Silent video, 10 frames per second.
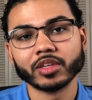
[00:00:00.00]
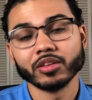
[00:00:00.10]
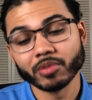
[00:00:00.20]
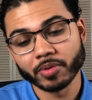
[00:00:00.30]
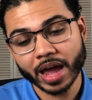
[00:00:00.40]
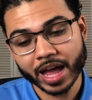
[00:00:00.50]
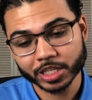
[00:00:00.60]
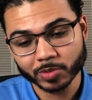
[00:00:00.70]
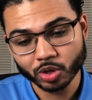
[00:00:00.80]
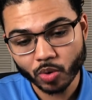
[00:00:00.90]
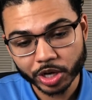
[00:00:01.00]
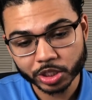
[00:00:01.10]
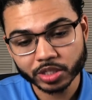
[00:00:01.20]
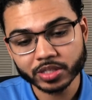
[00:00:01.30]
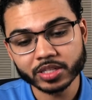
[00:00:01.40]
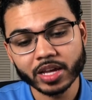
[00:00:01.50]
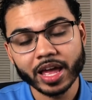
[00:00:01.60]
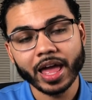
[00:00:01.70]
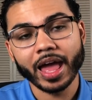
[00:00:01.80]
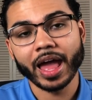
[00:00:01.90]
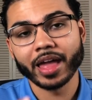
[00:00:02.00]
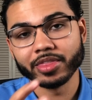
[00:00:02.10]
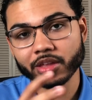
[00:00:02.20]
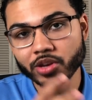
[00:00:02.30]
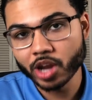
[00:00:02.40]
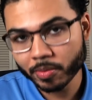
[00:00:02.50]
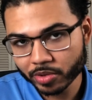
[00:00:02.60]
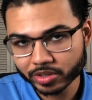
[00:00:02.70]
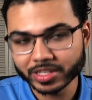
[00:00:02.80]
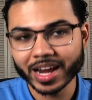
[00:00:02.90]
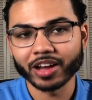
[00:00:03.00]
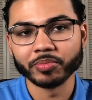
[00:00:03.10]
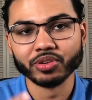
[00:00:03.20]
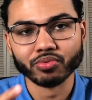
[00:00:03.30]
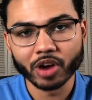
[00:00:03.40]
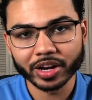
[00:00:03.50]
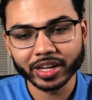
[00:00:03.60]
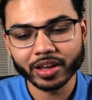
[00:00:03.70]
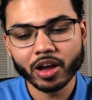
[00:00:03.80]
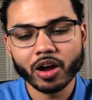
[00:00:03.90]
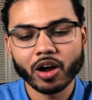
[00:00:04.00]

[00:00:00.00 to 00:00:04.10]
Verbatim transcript: You'll be able to ask me questions, and the numbers that I'll be running